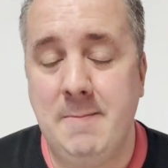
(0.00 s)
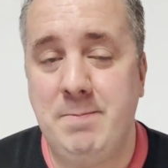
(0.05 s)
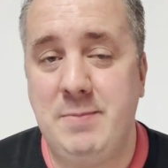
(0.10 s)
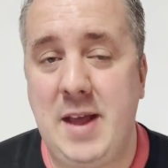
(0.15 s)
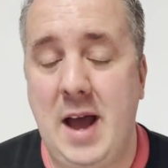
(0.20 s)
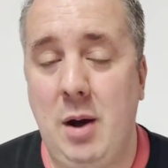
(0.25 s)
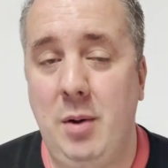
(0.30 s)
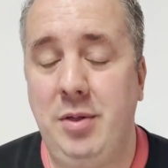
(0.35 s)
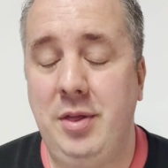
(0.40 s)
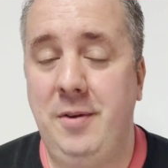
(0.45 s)

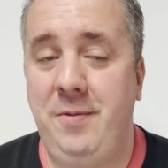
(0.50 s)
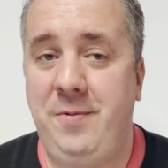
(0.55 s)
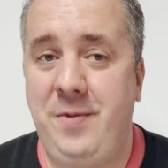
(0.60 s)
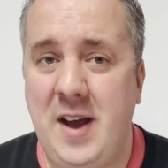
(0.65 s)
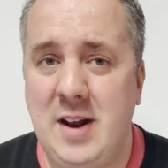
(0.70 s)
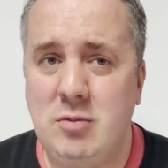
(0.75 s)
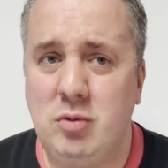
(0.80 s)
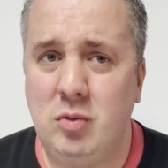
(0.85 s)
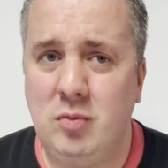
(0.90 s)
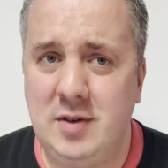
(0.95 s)
Now, the
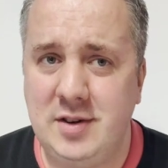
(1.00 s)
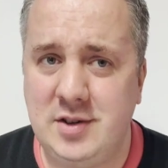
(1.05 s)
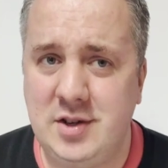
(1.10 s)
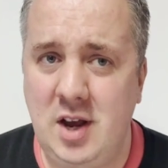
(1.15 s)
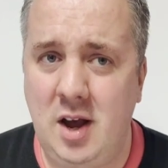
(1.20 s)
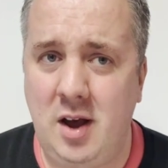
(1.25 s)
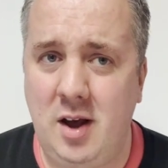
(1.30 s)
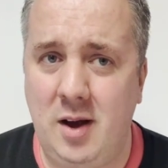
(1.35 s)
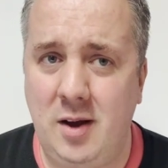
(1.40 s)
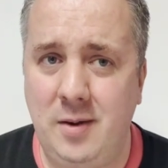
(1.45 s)
Federal
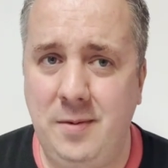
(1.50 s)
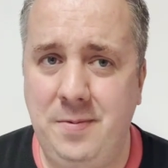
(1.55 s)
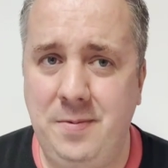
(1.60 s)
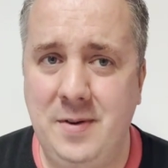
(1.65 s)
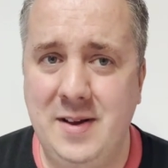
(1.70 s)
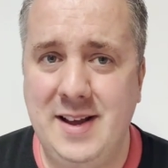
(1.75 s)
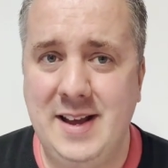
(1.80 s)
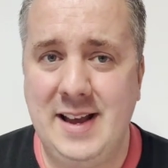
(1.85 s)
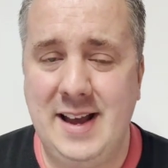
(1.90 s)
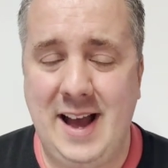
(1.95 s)
Reserve
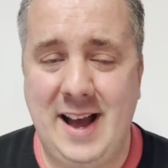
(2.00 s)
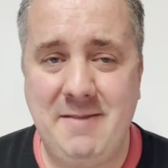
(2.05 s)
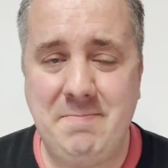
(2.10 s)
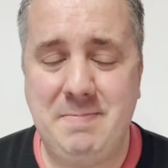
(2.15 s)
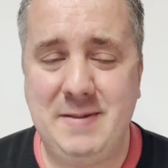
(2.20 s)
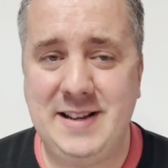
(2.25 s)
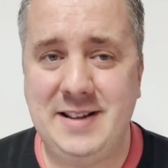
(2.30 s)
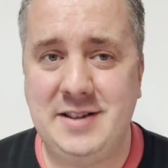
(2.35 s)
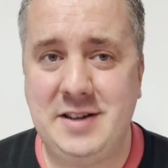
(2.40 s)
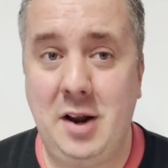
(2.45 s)
have
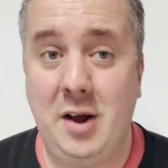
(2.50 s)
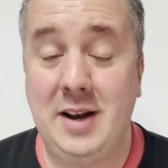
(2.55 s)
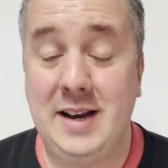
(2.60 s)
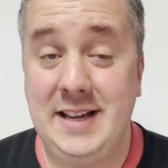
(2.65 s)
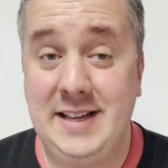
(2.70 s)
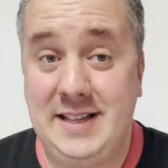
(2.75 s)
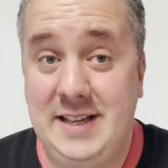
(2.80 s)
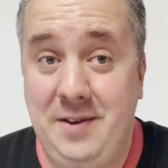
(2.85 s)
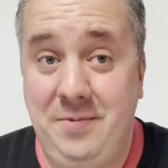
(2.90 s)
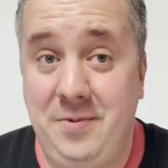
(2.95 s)
been
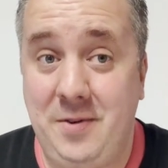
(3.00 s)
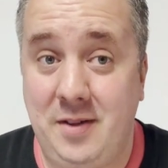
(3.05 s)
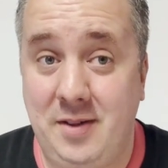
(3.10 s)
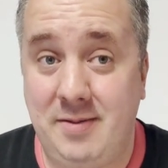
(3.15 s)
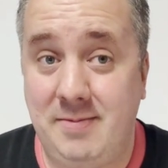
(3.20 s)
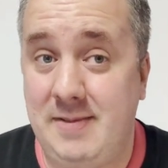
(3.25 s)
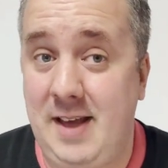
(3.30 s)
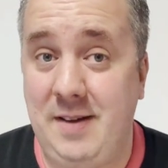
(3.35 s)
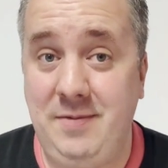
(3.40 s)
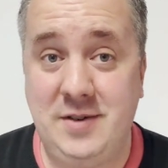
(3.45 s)
slightly
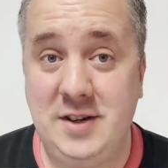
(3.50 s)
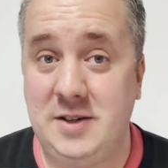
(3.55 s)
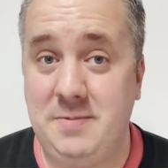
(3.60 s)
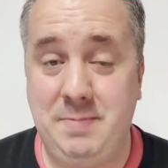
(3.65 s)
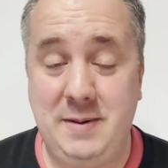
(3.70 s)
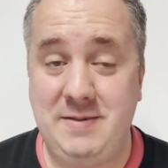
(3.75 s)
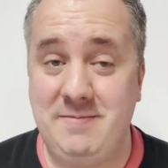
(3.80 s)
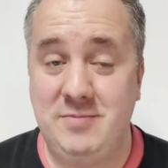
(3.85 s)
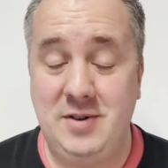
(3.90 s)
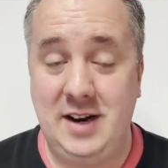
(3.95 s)
different. They've just
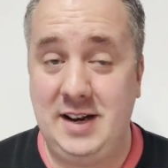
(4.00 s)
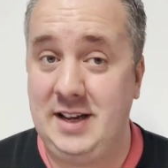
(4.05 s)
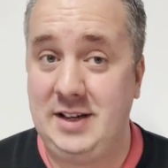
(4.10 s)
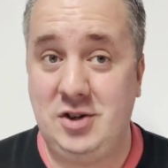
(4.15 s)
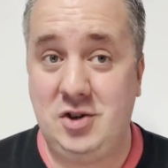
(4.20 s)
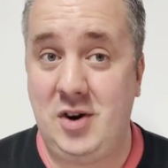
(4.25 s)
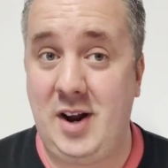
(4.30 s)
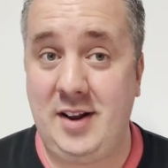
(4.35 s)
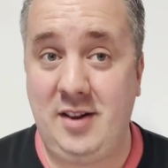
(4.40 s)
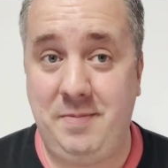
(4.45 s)
been really
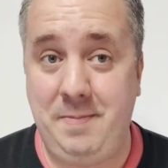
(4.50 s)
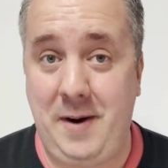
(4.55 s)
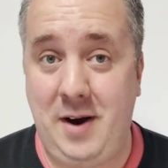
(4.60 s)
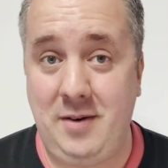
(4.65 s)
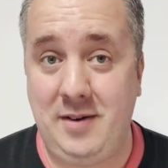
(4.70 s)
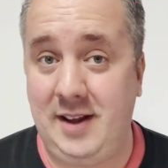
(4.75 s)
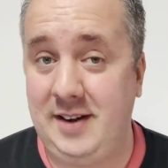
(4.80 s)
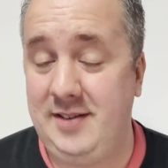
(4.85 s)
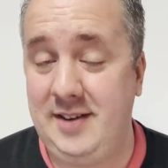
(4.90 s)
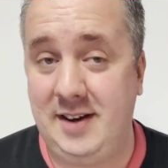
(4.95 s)

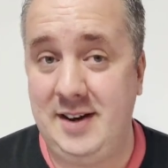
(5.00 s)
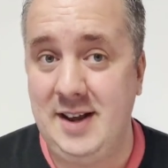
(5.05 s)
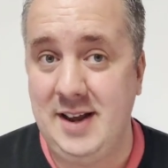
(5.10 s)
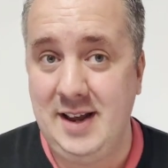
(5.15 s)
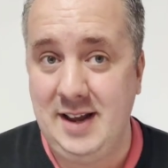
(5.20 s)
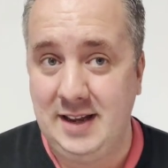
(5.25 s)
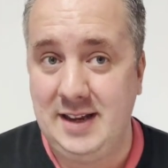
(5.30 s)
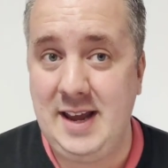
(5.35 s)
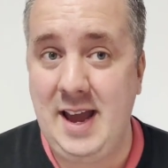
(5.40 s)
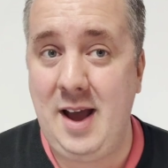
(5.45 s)
transparent. They said,
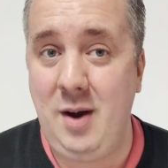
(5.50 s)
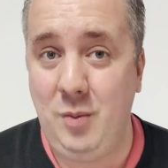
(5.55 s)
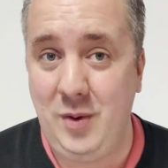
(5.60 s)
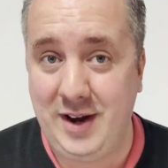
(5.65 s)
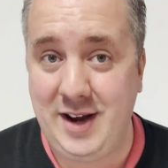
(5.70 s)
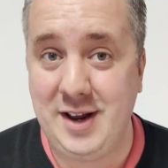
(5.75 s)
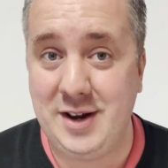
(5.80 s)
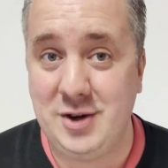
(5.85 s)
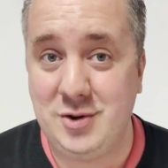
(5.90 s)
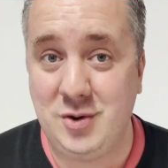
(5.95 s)
yeah, we're
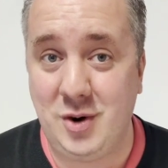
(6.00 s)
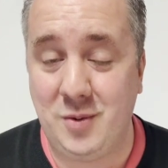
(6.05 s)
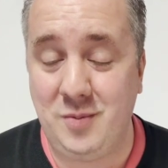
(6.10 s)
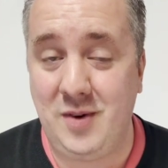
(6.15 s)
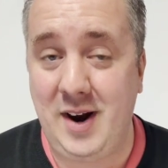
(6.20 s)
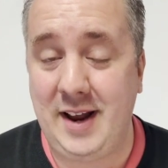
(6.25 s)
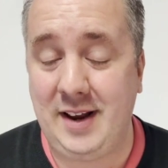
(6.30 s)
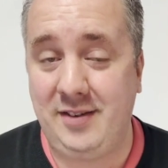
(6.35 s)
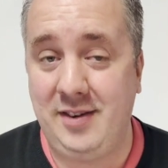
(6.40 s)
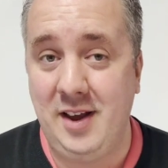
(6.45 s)
going to drop
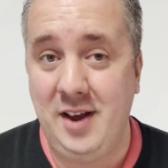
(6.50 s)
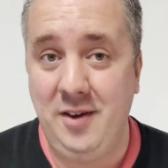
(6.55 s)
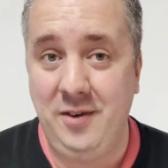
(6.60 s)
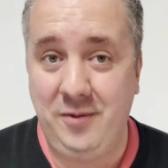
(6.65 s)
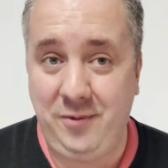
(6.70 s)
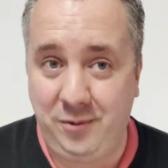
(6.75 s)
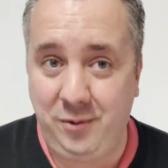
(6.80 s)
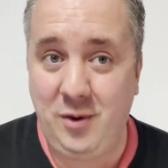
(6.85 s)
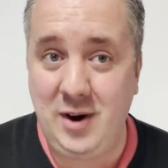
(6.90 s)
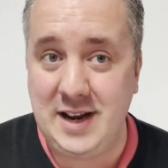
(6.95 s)
rates
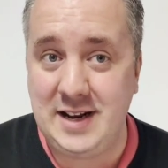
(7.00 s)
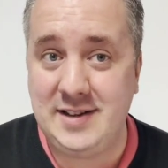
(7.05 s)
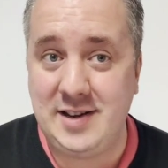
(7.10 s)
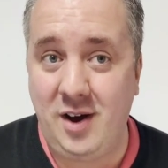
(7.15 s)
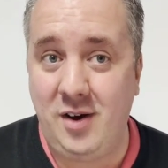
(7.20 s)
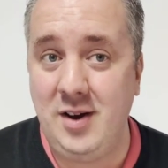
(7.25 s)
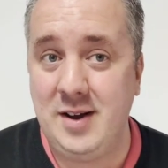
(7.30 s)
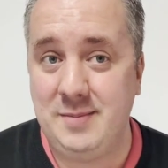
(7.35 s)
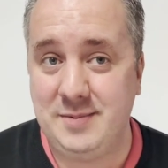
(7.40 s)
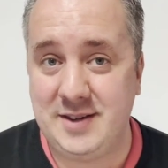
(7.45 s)
3
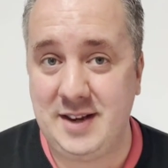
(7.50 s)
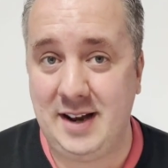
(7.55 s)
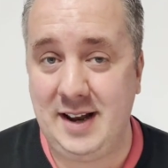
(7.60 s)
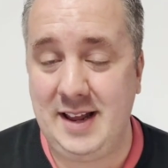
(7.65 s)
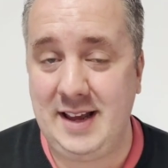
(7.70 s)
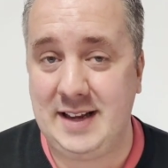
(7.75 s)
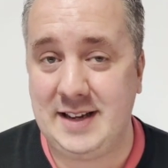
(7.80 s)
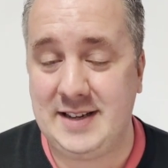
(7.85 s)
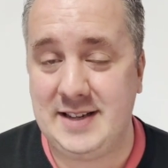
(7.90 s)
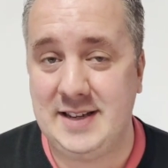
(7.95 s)
times at
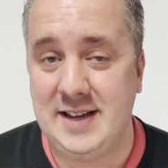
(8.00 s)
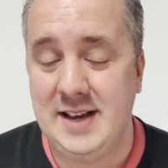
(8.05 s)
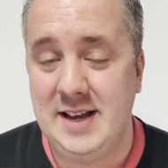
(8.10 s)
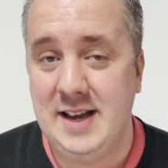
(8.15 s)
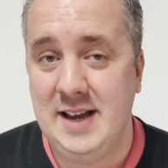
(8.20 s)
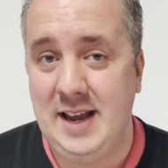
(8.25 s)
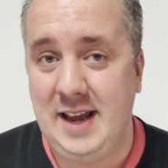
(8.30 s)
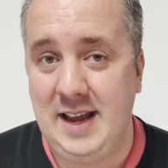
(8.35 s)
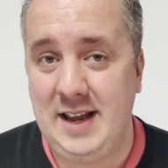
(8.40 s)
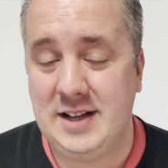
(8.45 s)
least
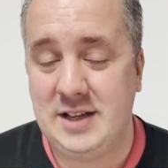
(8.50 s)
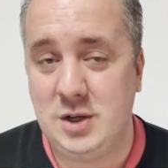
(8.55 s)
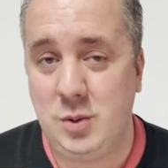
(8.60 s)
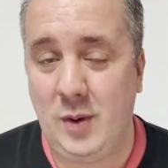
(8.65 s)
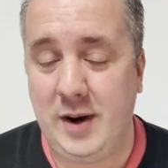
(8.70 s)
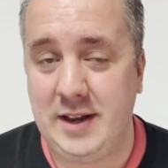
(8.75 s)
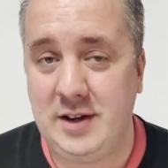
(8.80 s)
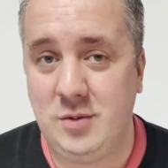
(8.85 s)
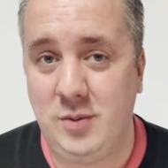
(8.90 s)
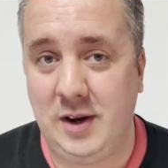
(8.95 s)
in
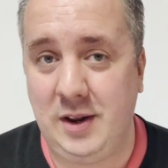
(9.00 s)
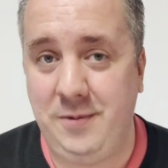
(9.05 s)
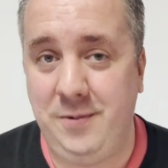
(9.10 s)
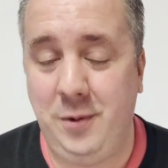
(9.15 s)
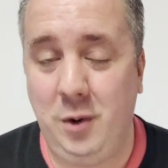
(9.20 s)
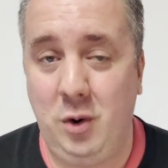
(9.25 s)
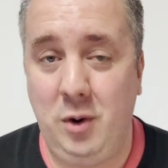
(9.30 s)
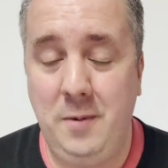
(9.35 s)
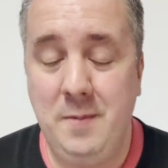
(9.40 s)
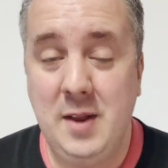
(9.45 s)

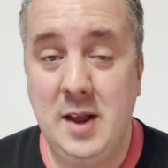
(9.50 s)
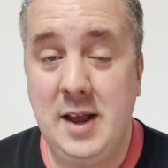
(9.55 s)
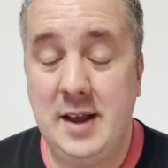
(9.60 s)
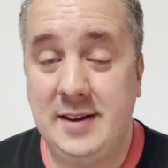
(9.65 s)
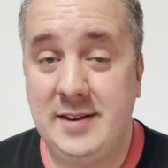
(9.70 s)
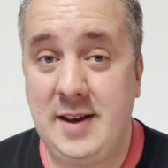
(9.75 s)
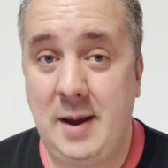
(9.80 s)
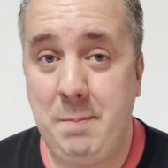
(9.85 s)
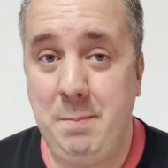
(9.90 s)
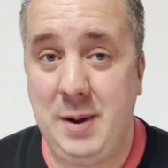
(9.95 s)
2024.
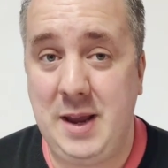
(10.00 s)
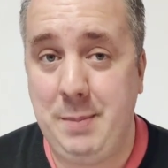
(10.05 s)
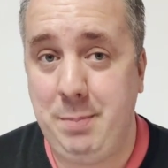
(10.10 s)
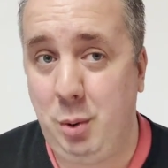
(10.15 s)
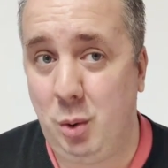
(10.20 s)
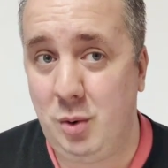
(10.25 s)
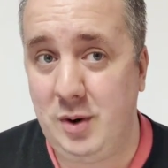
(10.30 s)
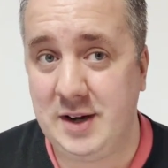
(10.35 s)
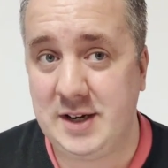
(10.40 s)
Some people are